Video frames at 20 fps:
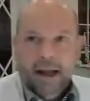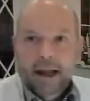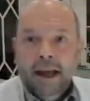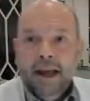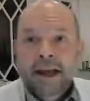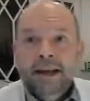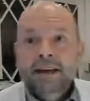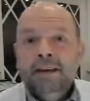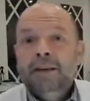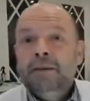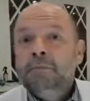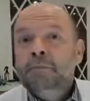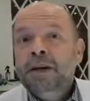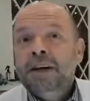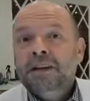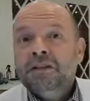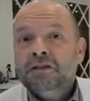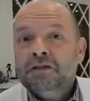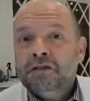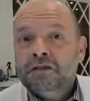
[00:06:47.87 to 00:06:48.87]
And the
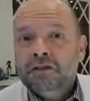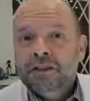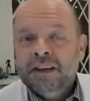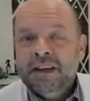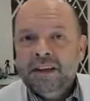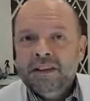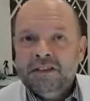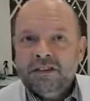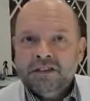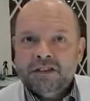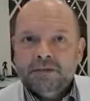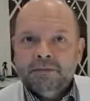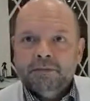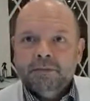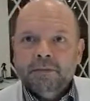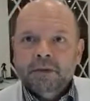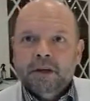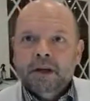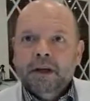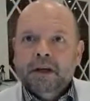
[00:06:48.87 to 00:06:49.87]
biggest trick is
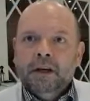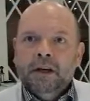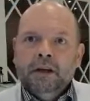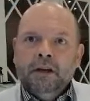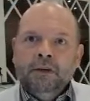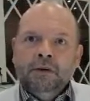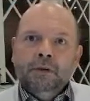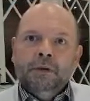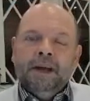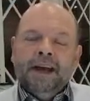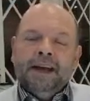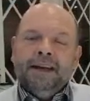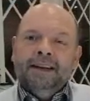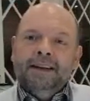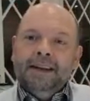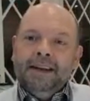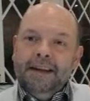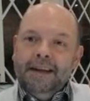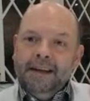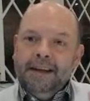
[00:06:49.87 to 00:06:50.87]
you can
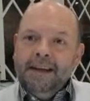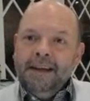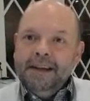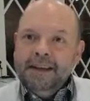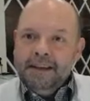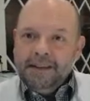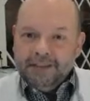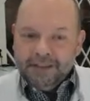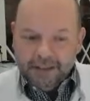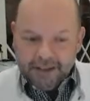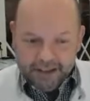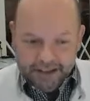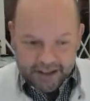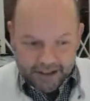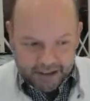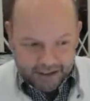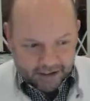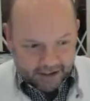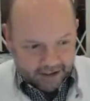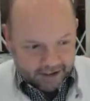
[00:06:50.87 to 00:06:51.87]

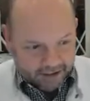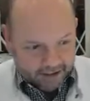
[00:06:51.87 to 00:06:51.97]
easily